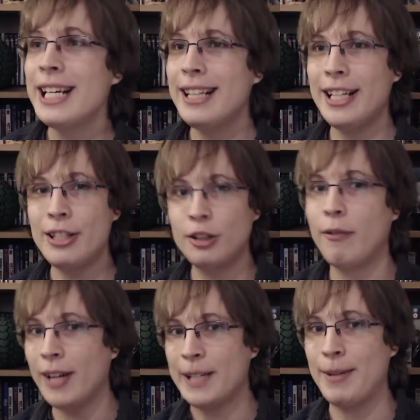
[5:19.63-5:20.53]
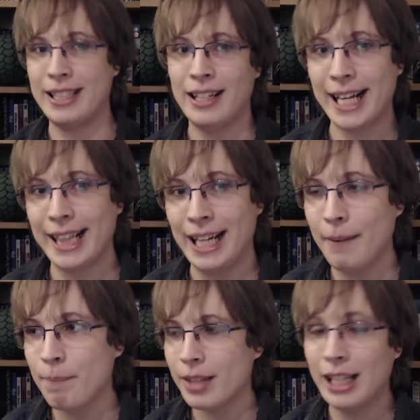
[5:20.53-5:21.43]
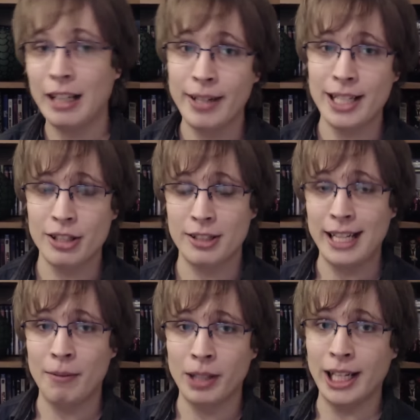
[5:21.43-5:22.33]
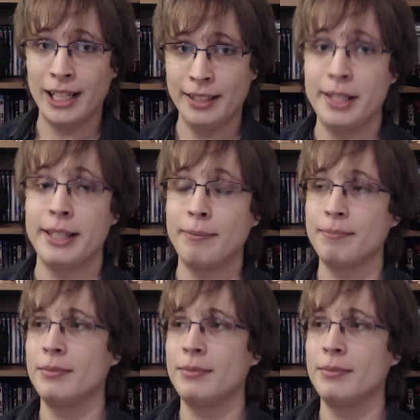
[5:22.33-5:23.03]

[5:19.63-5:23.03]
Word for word: They used to do flashbacks like that, and I think it's just damn well how they did it.